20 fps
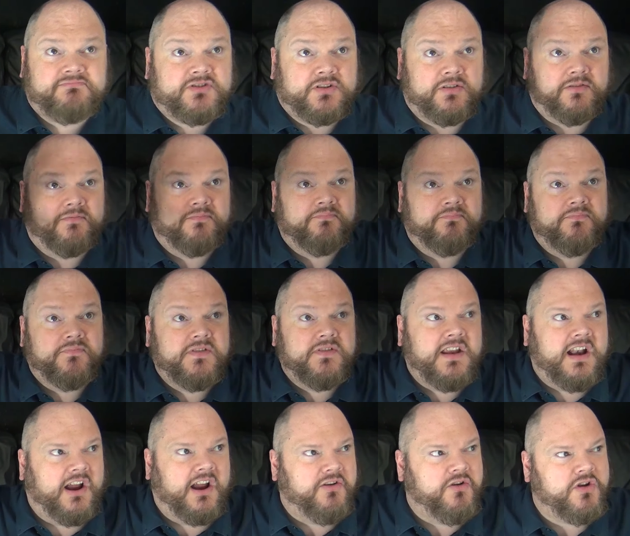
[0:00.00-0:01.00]
sort of, you
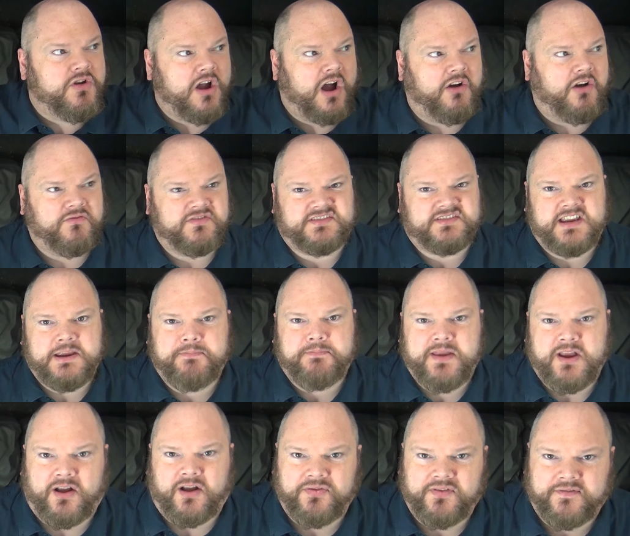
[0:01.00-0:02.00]
know, you can't see
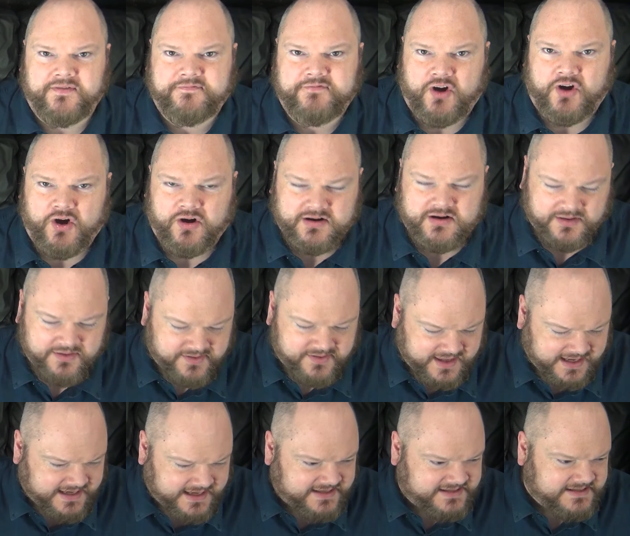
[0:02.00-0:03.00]
beyond the fog and
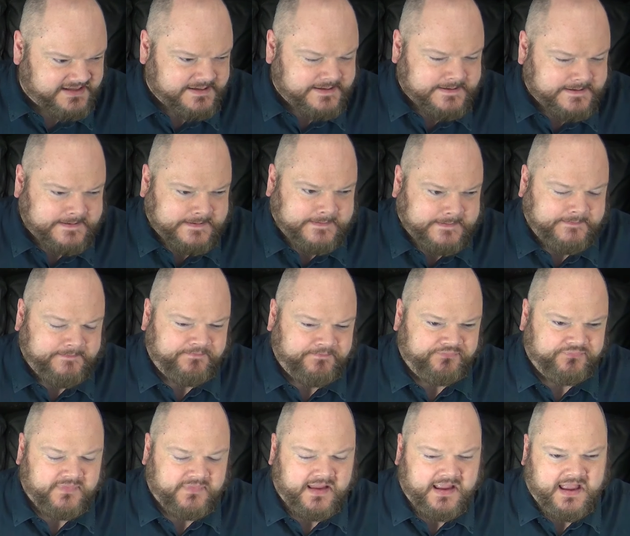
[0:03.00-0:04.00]
things.
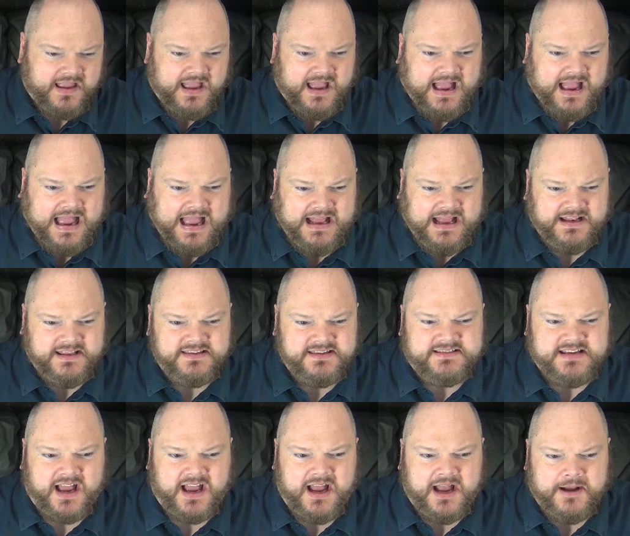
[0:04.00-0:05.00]
And
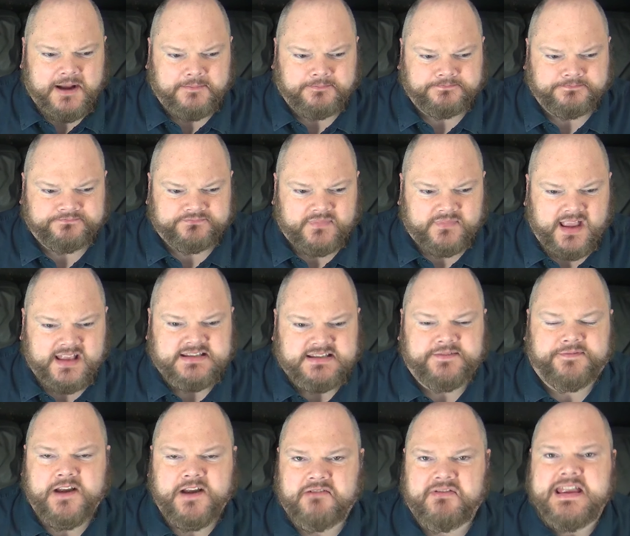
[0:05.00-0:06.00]
um, it's a
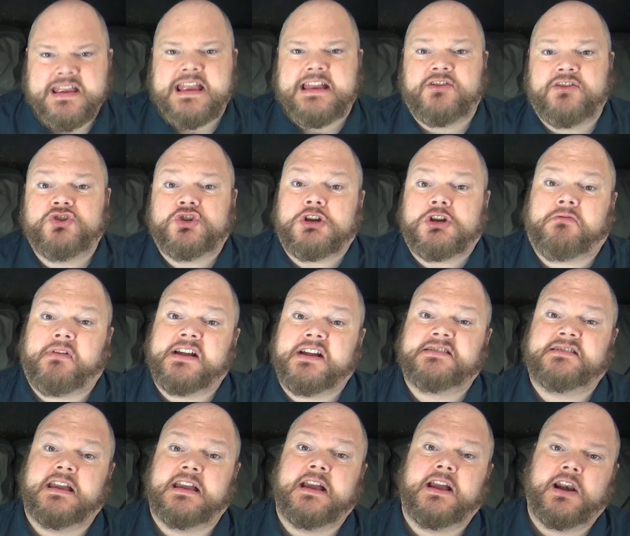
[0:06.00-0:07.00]
very
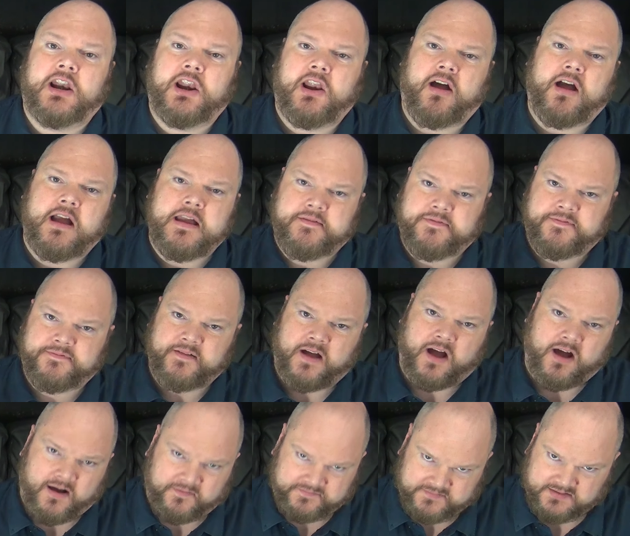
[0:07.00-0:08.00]
interesting life
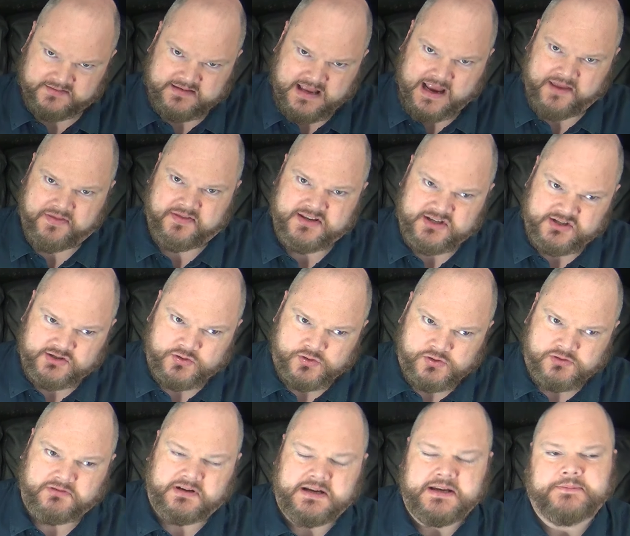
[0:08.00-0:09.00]
after death
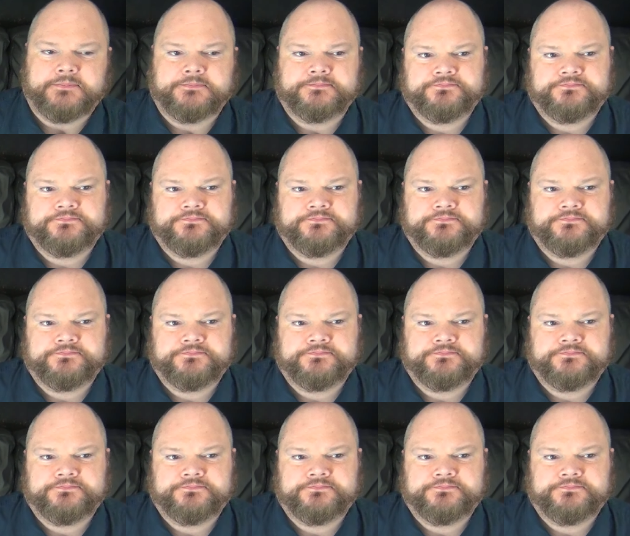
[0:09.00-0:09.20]
story.